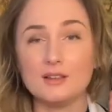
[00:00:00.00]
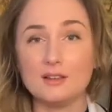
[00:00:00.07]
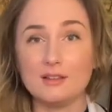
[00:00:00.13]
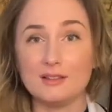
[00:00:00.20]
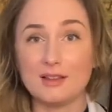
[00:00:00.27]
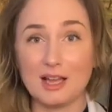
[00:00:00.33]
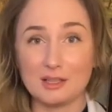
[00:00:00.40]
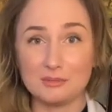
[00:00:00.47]

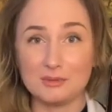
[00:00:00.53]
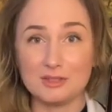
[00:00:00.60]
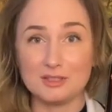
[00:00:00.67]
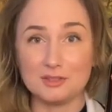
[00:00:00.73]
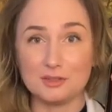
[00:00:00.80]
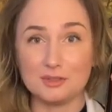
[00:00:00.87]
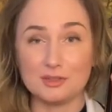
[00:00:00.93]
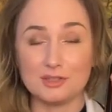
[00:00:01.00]
That was
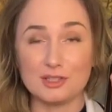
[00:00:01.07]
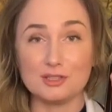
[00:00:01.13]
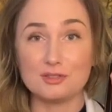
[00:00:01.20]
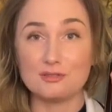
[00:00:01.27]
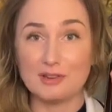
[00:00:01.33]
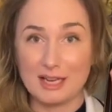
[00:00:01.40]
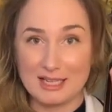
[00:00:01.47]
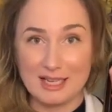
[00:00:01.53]
your
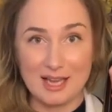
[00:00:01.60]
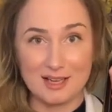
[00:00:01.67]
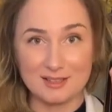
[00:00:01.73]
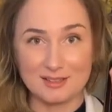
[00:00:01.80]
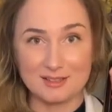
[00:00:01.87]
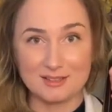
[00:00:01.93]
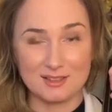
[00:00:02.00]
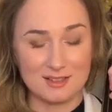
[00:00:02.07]
train
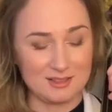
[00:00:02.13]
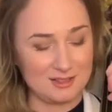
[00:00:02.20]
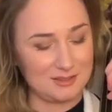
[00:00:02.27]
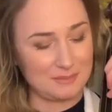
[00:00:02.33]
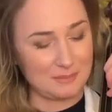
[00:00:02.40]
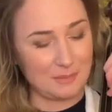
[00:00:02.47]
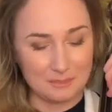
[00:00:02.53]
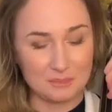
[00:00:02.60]
exercise.
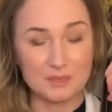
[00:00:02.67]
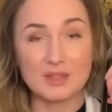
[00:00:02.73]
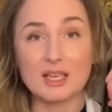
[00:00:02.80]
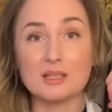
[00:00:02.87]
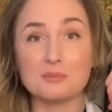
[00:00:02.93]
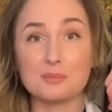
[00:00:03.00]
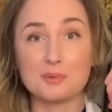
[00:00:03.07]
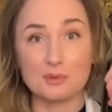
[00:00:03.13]

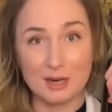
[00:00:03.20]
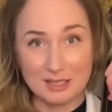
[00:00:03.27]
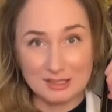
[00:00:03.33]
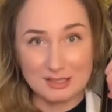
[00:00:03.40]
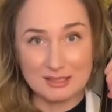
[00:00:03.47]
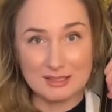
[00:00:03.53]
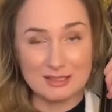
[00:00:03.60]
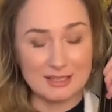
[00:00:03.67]
And
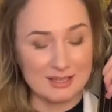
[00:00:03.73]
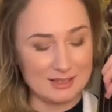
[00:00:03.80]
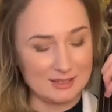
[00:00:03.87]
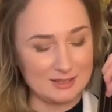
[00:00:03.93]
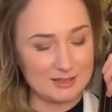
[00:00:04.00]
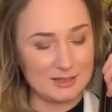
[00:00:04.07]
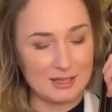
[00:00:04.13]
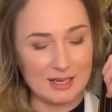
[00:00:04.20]
practice
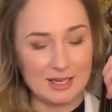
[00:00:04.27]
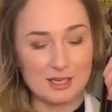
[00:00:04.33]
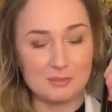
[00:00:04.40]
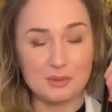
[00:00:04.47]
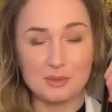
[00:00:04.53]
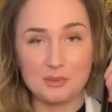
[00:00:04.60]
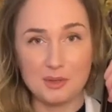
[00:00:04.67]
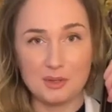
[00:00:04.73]
this in
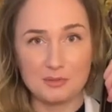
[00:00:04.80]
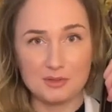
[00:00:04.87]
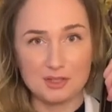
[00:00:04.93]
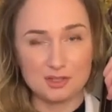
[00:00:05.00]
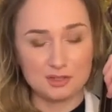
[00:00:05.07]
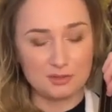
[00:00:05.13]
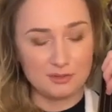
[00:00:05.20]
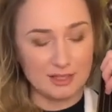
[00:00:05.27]
between of the
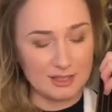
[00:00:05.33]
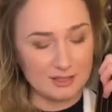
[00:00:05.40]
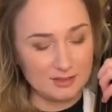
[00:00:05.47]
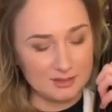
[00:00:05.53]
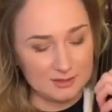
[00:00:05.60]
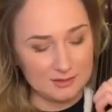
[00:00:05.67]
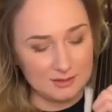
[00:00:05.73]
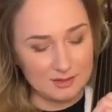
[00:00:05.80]

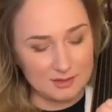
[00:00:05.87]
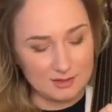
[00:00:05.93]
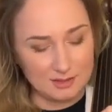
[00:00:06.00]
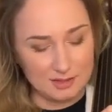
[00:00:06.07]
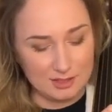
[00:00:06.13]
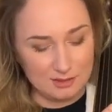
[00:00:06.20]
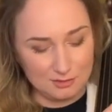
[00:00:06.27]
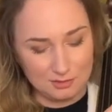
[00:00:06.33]
strings
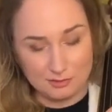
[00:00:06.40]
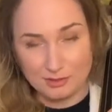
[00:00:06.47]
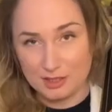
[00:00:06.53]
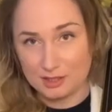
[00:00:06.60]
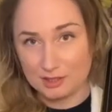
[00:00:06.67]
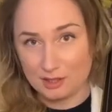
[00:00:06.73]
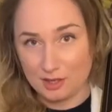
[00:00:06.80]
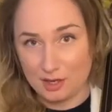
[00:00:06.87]
until you
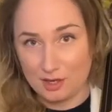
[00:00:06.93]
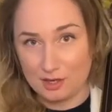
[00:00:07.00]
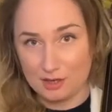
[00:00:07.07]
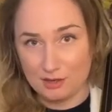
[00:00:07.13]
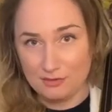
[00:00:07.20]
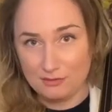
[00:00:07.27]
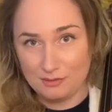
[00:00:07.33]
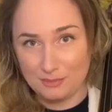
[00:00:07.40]
reach the
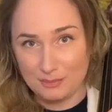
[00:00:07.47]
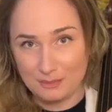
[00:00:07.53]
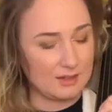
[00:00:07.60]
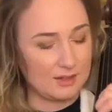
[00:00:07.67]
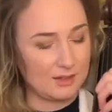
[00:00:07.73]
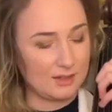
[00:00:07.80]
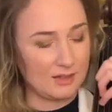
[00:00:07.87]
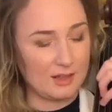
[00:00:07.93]
curve,
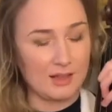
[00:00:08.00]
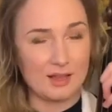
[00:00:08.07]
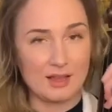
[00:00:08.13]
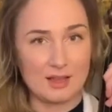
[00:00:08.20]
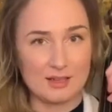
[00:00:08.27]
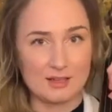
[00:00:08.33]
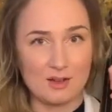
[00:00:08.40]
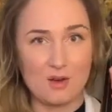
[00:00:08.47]

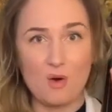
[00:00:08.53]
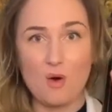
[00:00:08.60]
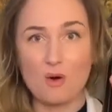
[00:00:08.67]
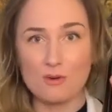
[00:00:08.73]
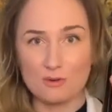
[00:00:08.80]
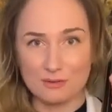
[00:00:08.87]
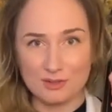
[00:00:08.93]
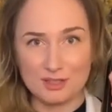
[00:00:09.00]
and
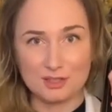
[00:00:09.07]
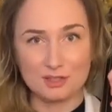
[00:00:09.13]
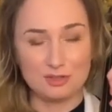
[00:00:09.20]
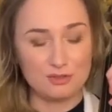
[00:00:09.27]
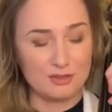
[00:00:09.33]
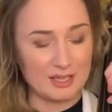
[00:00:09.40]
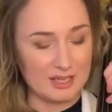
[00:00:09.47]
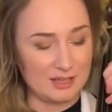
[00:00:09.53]
on the
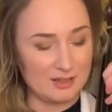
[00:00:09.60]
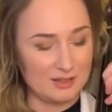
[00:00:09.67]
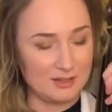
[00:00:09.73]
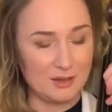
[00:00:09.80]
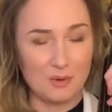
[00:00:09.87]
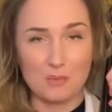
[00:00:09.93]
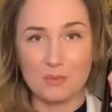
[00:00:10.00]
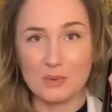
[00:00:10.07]
string
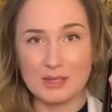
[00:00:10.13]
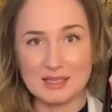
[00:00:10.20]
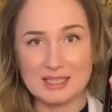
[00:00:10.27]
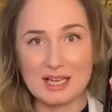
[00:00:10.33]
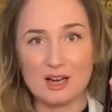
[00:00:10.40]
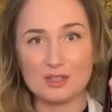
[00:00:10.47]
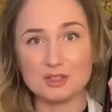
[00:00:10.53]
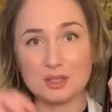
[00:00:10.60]

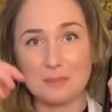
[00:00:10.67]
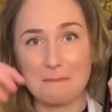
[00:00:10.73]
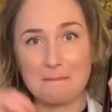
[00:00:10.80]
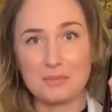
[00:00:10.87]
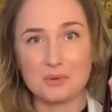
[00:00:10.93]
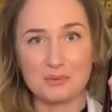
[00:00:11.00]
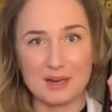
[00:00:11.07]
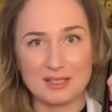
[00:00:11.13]
without
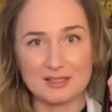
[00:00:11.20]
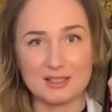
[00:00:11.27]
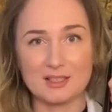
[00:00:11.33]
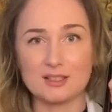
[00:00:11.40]
pressing.